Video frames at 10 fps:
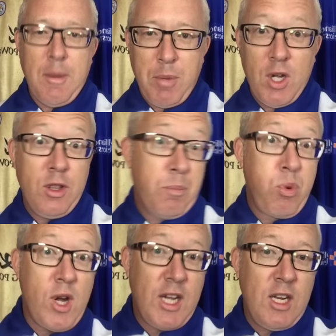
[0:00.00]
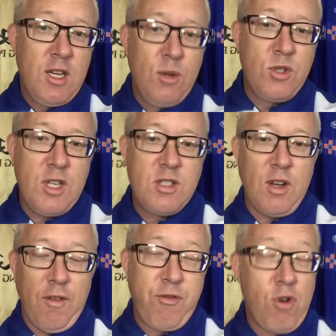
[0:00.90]
But the breaking news
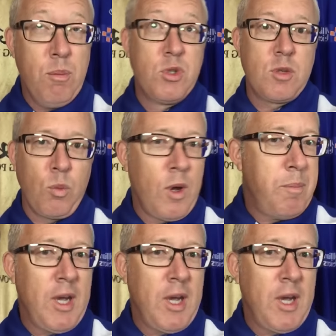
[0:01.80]
is we're